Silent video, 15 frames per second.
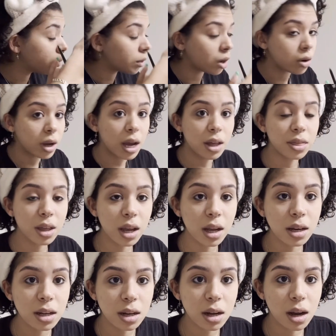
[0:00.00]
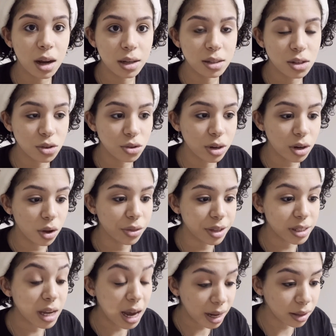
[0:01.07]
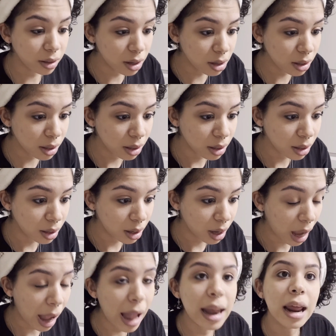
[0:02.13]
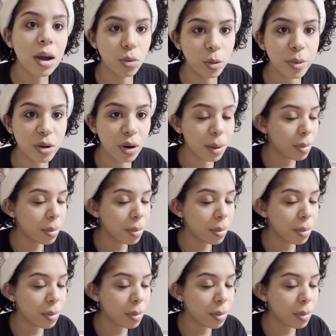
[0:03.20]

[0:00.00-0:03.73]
Okay, I think I need to concentrate on this eye look, and I will be right